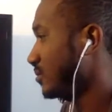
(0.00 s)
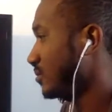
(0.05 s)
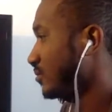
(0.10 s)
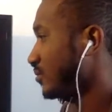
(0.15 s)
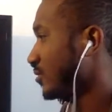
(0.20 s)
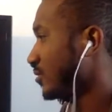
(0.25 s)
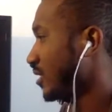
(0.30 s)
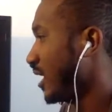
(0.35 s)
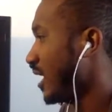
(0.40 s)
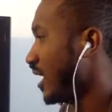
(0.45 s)

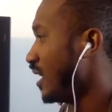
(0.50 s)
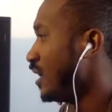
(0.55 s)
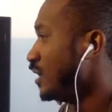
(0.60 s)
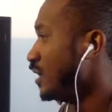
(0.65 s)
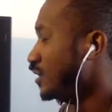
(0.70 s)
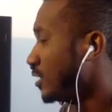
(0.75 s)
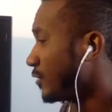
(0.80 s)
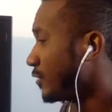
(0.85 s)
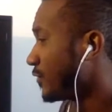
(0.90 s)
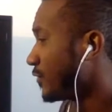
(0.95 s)
Okay? So
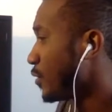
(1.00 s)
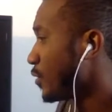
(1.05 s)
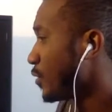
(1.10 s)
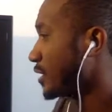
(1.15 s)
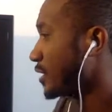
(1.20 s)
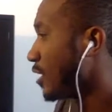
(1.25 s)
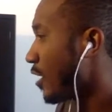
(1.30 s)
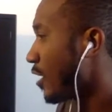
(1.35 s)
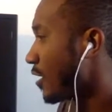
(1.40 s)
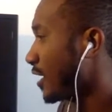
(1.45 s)
if you want to
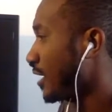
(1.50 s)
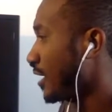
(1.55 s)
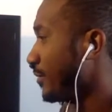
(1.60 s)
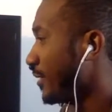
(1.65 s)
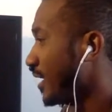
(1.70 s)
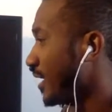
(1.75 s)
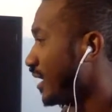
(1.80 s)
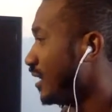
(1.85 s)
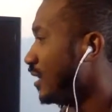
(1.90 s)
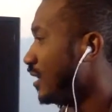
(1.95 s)
target
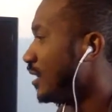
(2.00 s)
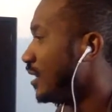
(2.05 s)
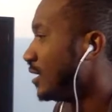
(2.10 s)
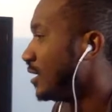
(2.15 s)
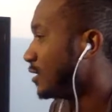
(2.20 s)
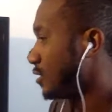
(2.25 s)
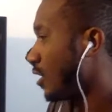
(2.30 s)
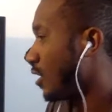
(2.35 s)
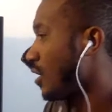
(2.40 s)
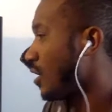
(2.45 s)
me
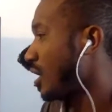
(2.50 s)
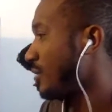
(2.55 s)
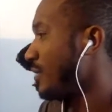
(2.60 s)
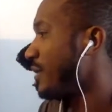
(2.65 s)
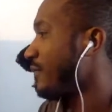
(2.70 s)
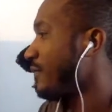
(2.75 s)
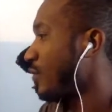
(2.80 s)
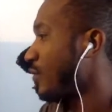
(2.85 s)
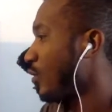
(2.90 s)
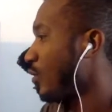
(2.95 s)
for
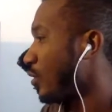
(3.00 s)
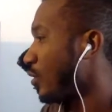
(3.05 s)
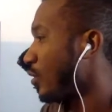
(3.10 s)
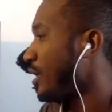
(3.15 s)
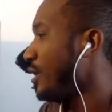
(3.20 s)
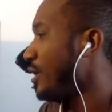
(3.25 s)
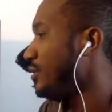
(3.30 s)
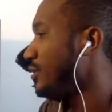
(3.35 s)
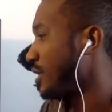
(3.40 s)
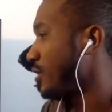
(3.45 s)

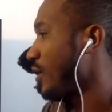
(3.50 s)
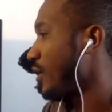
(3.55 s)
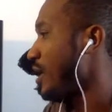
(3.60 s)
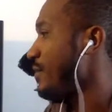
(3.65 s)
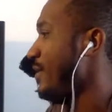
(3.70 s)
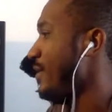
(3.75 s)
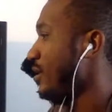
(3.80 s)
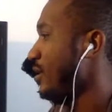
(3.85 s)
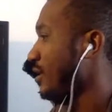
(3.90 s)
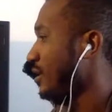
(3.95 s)
Oreos and Great
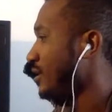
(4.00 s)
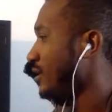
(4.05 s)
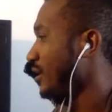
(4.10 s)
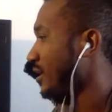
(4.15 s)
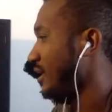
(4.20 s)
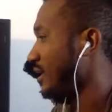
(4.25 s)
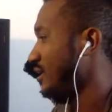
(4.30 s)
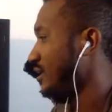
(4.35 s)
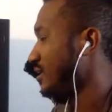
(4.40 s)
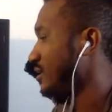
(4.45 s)
American
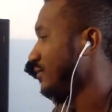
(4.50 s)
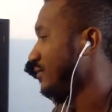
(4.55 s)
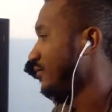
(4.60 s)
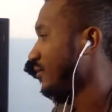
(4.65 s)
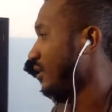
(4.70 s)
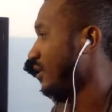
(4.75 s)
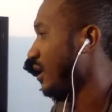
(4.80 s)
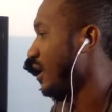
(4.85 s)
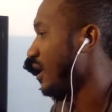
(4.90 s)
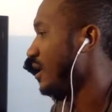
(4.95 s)
cookies.
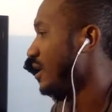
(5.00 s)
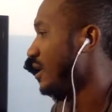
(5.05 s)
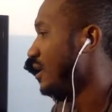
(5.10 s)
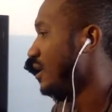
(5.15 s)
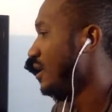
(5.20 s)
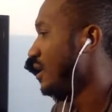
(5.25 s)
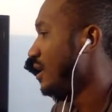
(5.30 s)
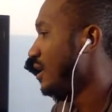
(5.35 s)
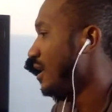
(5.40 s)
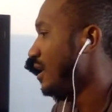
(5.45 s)
Okay?
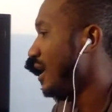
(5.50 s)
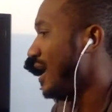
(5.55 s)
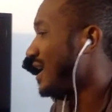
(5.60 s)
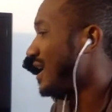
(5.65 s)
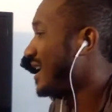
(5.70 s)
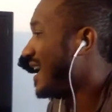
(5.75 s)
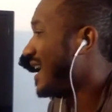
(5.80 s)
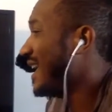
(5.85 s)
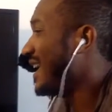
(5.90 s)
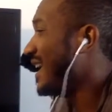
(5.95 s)

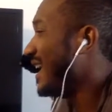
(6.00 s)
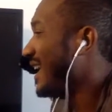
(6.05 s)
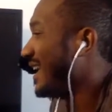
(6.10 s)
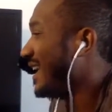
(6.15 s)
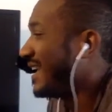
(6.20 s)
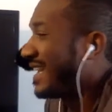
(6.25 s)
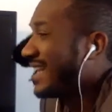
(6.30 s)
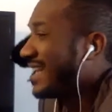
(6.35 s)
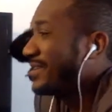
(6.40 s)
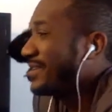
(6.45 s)
I
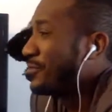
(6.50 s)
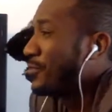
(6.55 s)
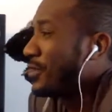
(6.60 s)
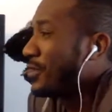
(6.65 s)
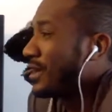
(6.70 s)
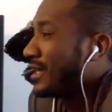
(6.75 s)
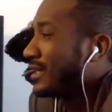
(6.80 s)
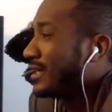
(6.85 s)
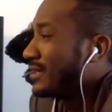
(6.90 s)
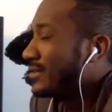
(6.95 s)
don't
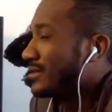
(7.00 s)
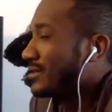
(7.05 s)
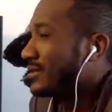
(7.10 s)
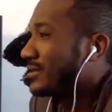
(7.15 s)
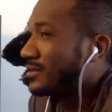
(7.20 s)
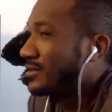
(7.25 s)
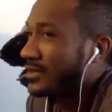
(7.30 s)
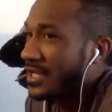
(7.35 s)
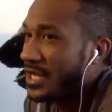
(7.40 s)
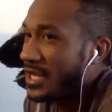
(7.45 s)
want
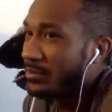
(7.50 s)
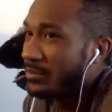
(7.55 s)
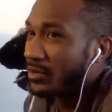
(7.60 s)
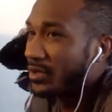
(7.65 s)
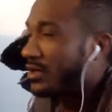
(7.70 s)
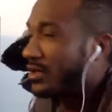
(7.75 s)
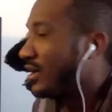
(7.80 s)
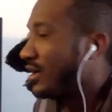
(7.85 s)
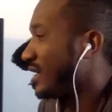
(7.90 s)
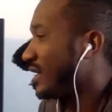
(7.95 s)
Keebler
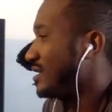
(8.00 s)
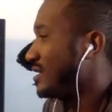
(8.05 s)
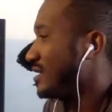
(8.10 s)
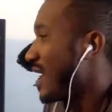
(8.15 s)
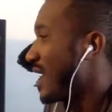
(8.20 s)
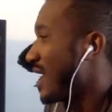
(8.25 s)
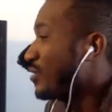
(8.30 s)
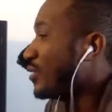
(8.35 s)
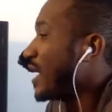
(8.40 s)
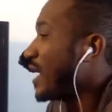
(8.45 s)
cookies. I
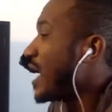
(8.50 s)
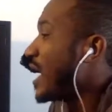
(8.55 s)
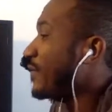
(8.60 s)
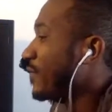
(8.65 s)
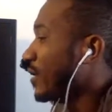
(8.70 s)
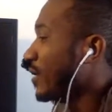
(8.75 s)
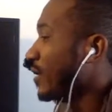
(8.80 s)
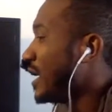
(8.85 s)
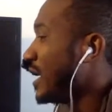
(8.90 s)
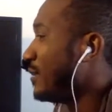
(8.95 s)
don't care for
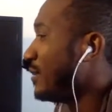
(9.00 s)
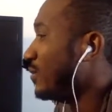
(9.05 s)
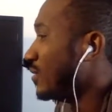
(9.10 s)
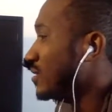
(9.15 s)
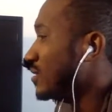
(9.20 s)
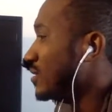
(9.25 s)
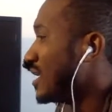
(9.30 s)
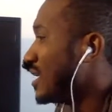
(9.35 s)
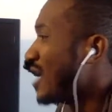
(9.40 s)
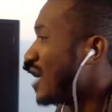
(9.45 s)
Keebler.
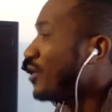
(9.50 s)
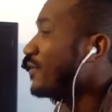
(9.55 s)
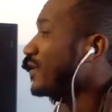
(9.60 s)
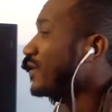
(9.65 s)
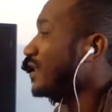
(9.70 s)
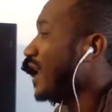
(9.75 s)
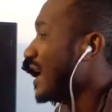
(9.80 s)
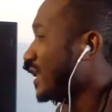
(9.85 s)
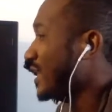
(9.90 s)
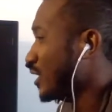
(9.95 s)
I don't even
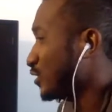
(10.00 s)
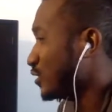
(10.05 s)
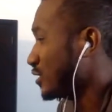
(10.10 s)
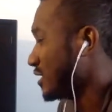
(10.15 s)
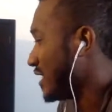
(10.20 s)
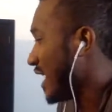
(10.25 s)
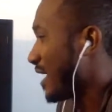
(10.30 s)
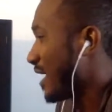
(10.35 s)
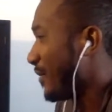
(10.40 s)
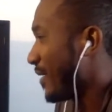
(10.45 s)
like those
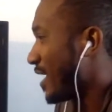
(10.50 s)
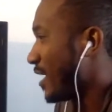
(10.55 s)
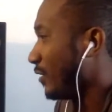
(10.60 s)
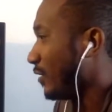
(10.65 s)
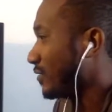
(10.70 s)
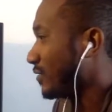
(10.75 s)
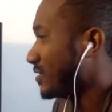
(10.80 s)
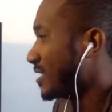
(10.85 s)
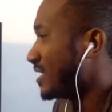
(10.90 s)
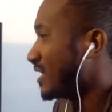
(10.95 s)
damn
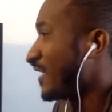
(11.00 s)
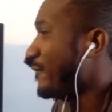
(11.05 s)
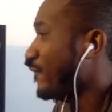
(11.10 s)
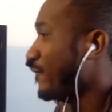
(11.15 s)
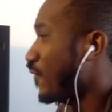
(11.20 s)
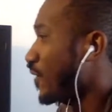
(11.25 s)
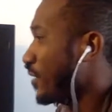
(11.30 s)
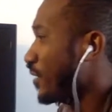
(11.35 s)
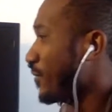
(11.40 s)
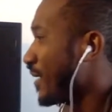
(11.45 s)
elves. They
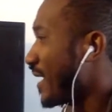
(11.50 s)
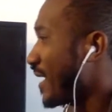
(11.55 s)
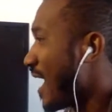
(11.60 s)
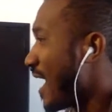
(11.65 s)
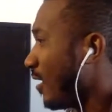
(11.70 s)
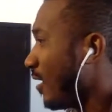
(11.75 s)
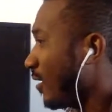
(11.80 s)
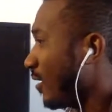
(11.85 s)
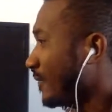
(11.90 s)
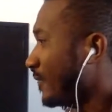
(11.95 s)
freak me
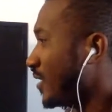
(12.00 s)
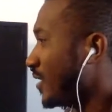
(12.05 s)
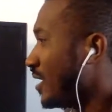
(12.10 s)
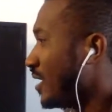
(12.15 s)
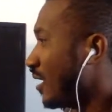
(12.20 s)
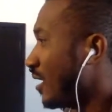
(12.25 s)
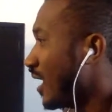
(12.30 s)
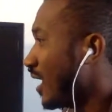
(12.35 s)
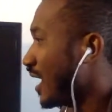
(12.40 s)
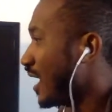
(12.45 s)
out.
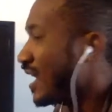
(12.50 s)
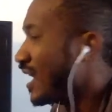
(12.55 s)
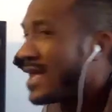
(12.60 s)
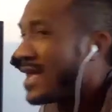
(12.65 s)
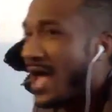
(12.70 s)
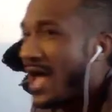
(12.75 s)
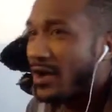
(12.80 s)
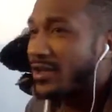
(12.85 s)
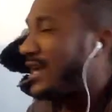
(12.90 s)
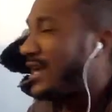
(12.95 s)
Alright?
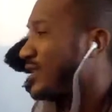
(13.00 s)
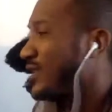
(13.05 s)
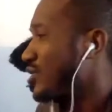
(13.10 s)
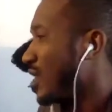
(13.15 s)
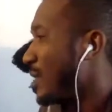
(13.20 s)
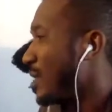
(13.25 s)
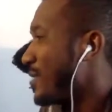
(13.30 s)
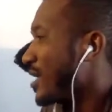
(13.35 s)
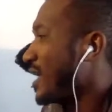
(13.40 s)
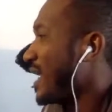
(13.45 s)
How can I
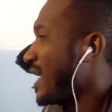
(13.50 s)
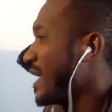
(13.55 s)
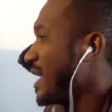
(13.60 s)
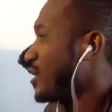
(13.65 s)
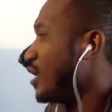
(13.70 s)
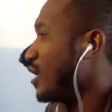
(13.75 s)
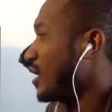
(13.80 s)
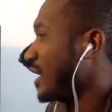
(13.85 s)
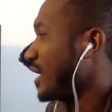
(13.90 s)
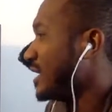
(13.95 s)
I'm not gonna eat
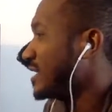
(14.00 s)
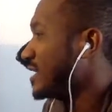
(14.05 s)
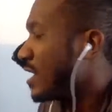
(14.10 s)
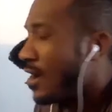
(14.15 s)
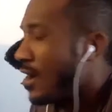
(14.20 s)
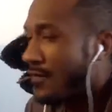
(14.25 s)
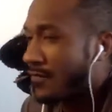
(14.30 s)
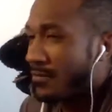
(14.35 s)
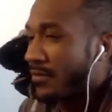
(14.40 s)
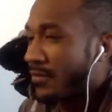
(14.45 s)
cookies
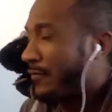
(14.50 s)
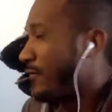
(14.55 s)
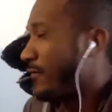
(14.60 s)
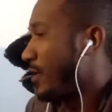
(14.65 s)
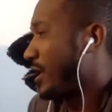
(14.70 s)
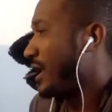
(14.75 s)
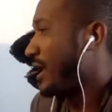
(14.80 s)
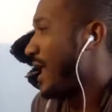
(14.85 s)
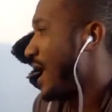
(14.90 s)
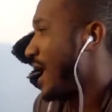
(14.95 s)
from a
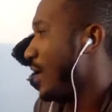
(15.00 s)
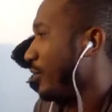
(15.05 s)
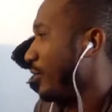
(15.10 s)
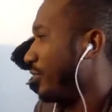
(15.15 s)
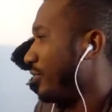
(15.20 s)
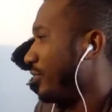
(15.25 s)
fucking elf.